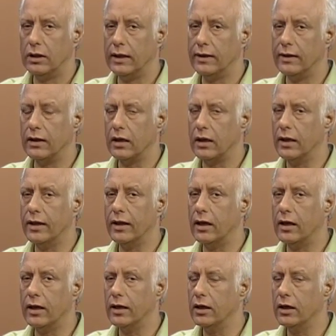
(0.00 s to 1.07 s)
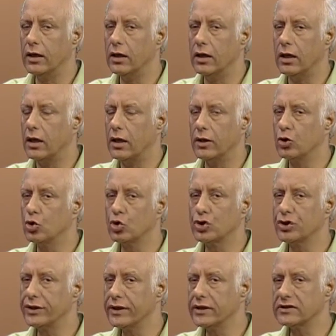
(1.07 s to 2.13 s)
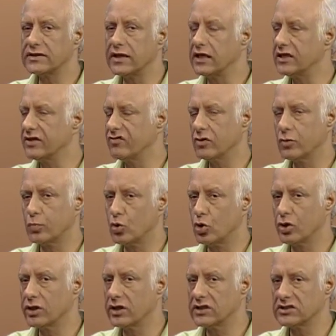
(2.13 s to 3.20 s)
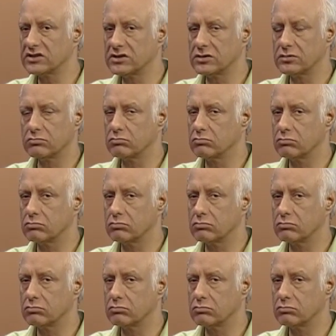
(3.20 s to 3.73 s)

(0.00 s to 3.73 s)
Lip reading: And I don't think scientific progress